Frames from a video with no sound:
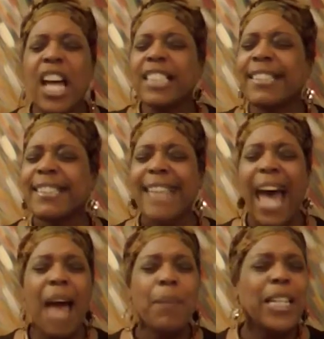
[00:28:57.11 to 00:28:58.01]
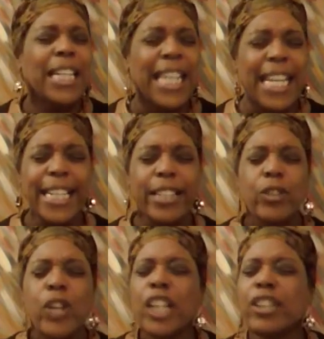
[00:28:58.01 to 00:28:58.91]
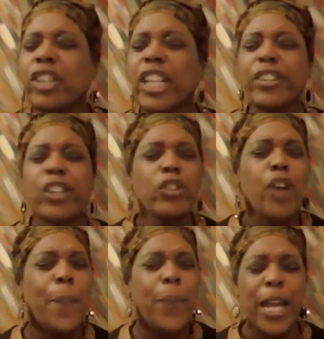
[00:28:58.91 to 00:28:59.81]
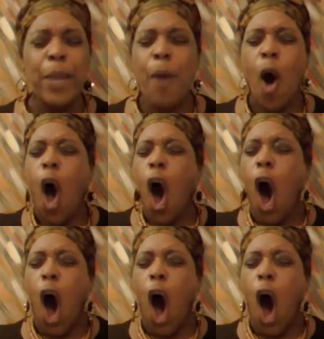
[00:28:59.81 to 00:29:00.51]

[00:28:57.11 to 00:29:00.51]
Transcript: Stop leaders teaching your people